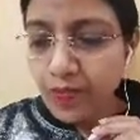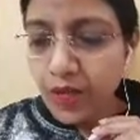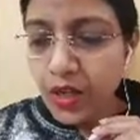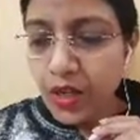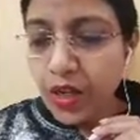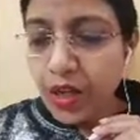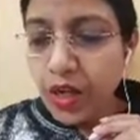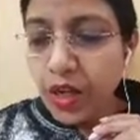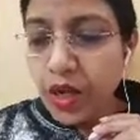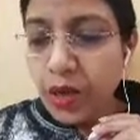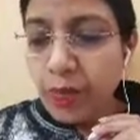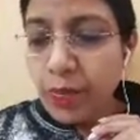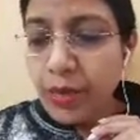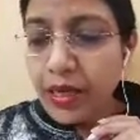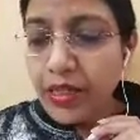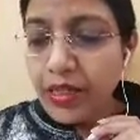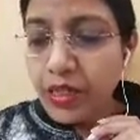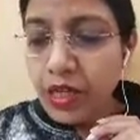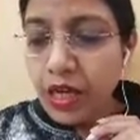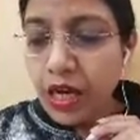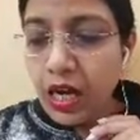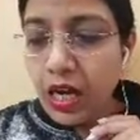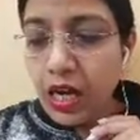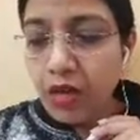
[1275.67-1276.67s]
But
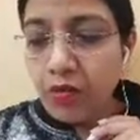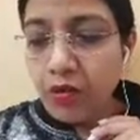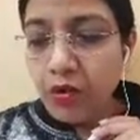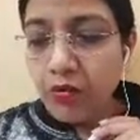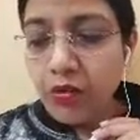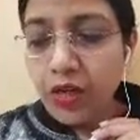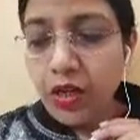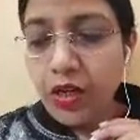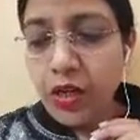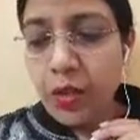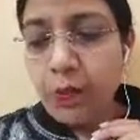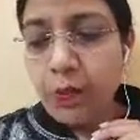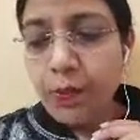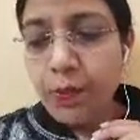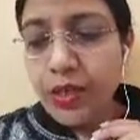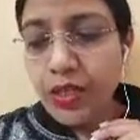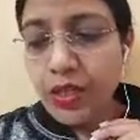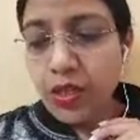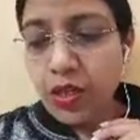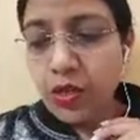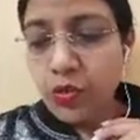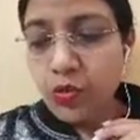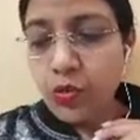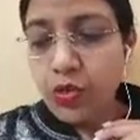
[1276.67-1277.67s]
however, a person who
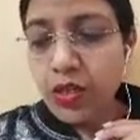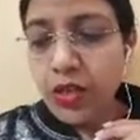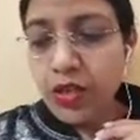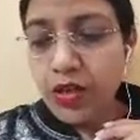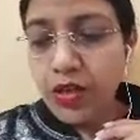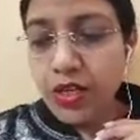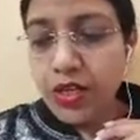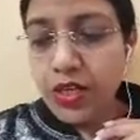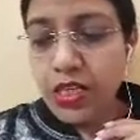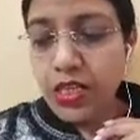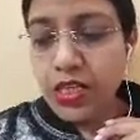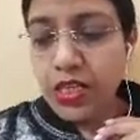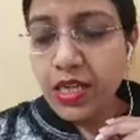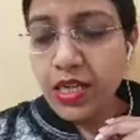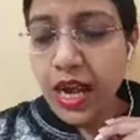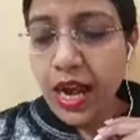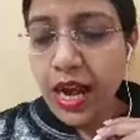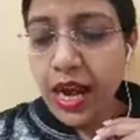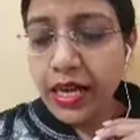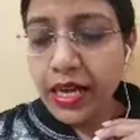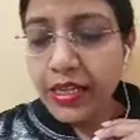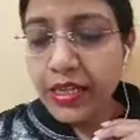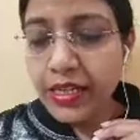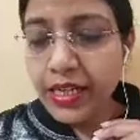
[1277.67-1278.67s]
is arrested and
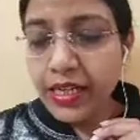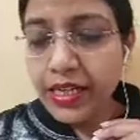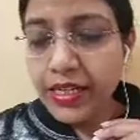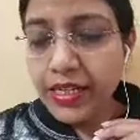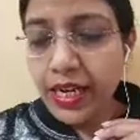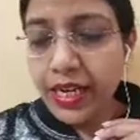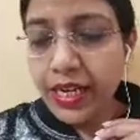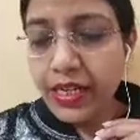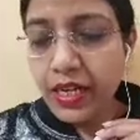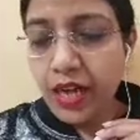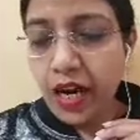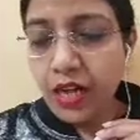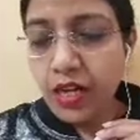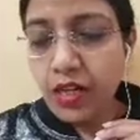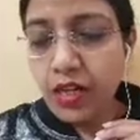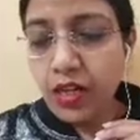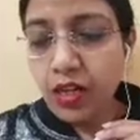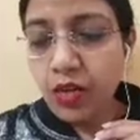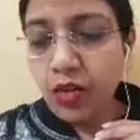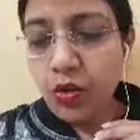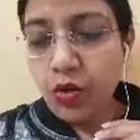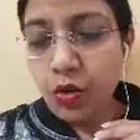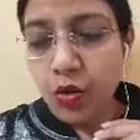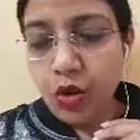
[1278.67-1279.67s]
detained under
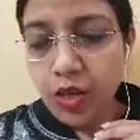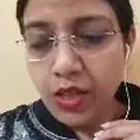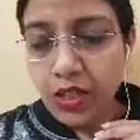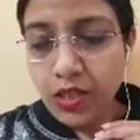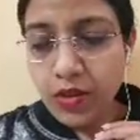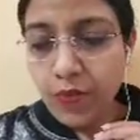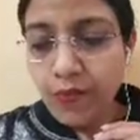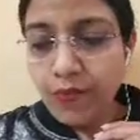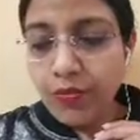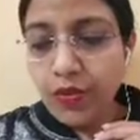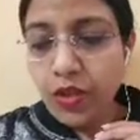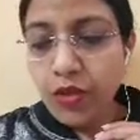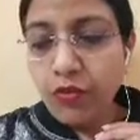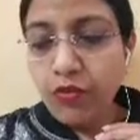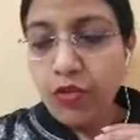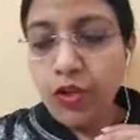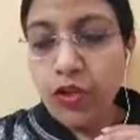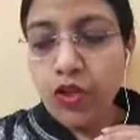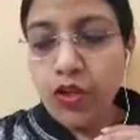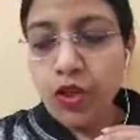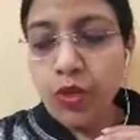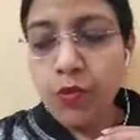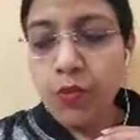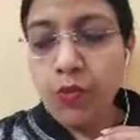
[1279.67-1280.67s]
laws which
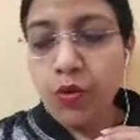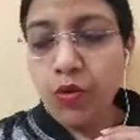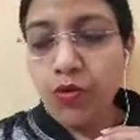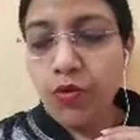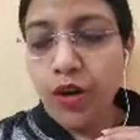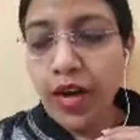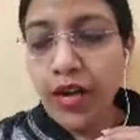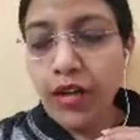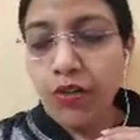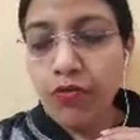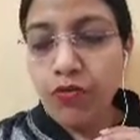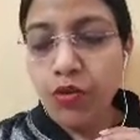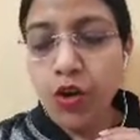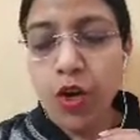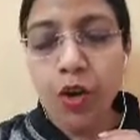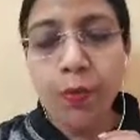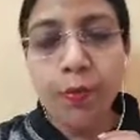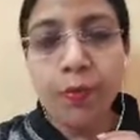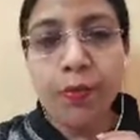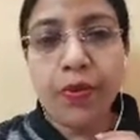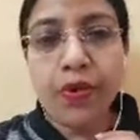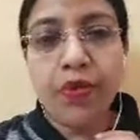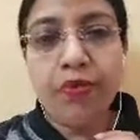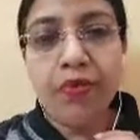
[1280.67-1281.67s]
provide for
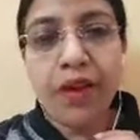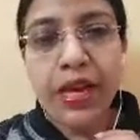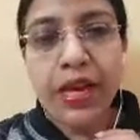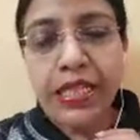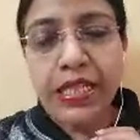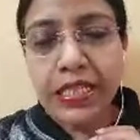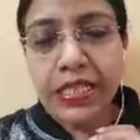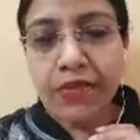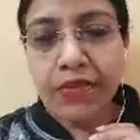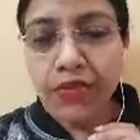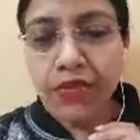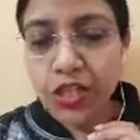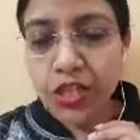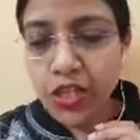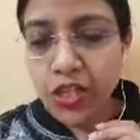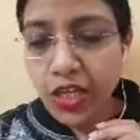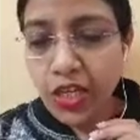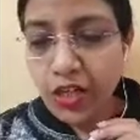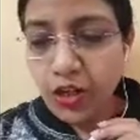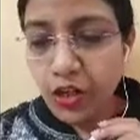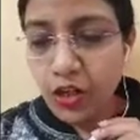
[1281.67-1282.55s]
preventive detention,